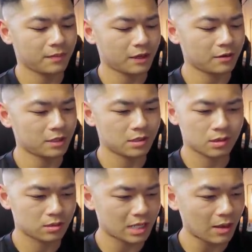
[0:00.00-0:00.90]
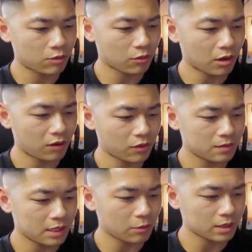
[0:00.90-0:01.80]
You know, just tap through all of them,
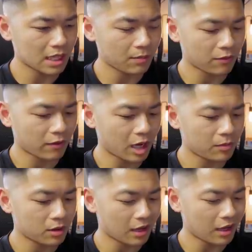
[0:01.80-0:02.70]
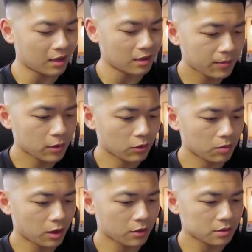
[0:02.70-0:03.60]
see what type of vibe you like. I'm gonna go with
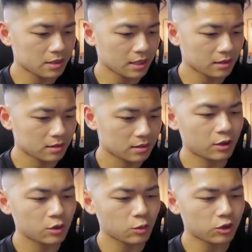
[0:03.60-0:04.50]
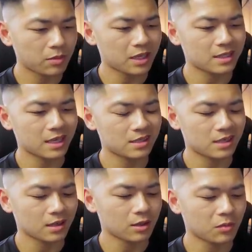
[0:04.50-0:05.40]
Modern six. You just want to drop the
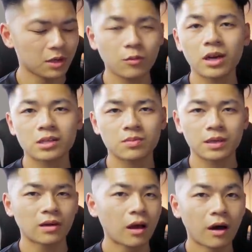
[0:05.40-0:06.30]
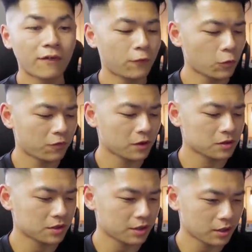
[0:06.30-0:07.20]
intensity a little bit. You don't want it to be a full
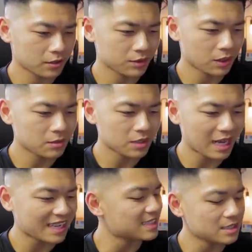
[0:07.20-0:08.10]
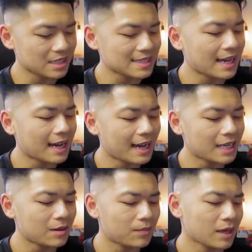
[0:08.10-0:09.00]
filter, you know? So I'm just gonna add just a
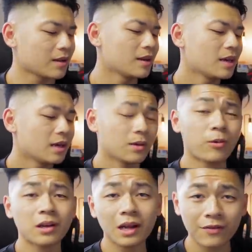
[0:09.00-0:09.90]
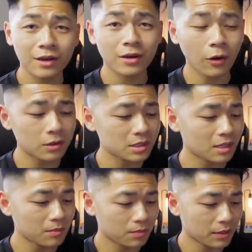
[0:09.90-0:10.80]
tiny bit. You're probably not even gonna notice
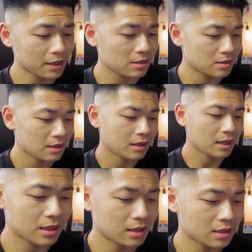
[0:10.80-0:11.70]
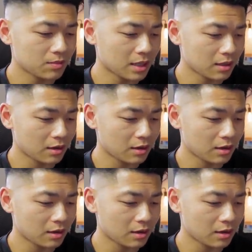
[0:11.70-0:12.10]
it, but it does make a